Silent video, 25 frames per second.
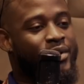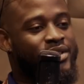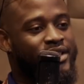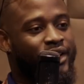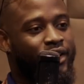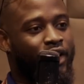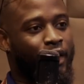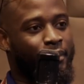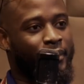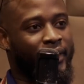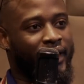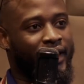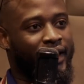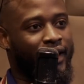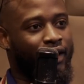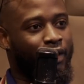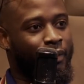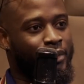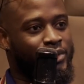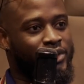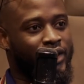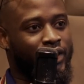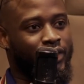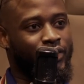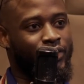was it coming here?
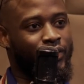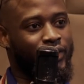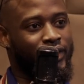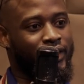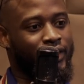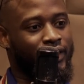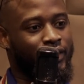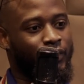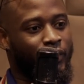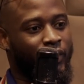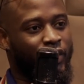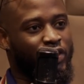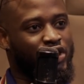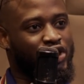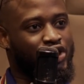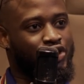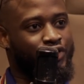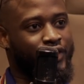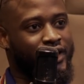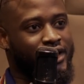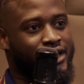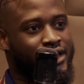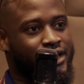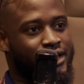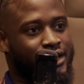Hope so you're not
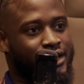stressed.